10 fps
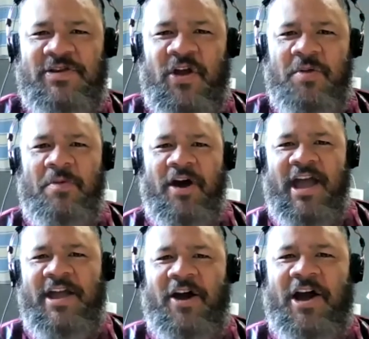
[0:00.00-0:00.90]
No
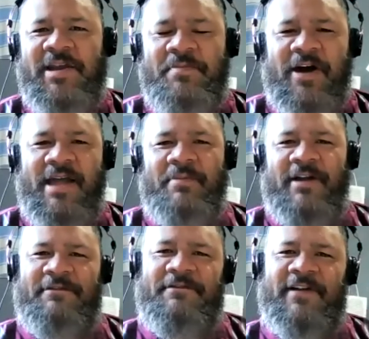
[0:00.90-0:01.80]
my Heidi Mai,
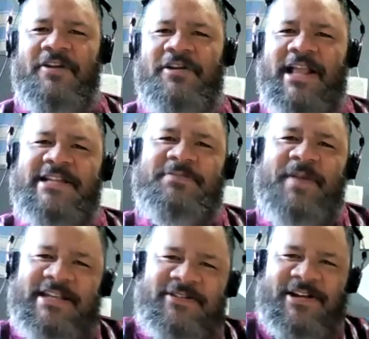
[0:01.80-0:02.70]
my fellow
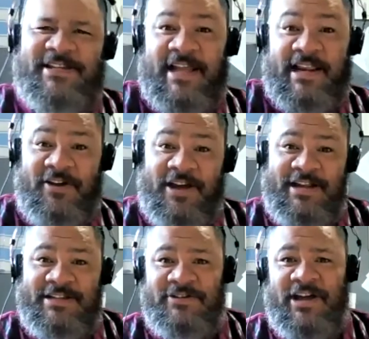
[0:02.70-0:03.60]
classmates,
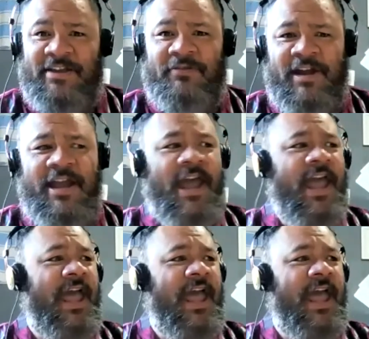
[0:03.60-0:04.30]
1989 to 93.